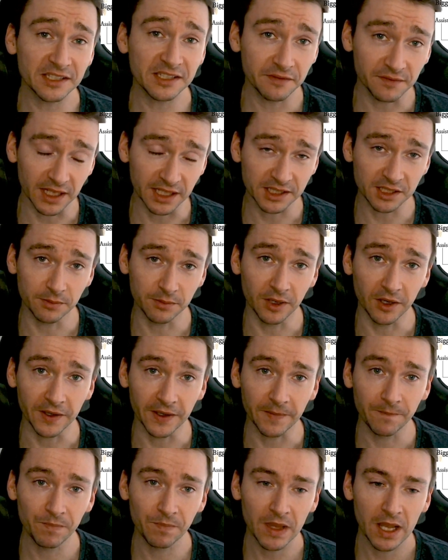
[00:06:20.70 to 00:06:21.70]
flexibility.
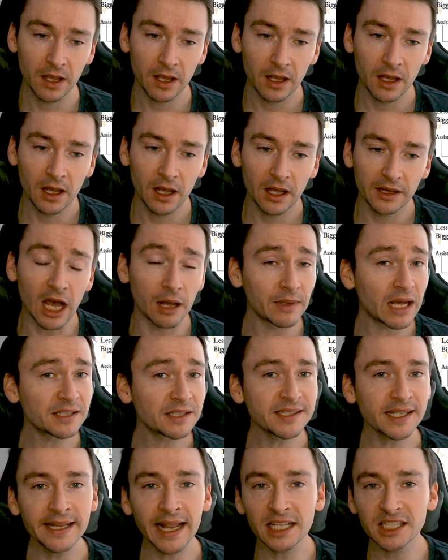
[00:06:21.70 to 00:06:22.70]
Now, I'm not
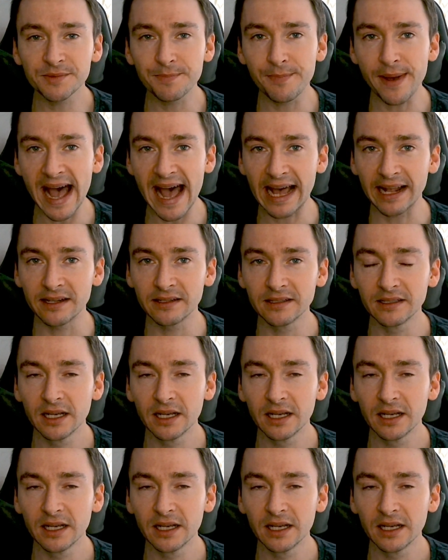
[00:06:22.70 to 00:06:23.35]
saying that's bad.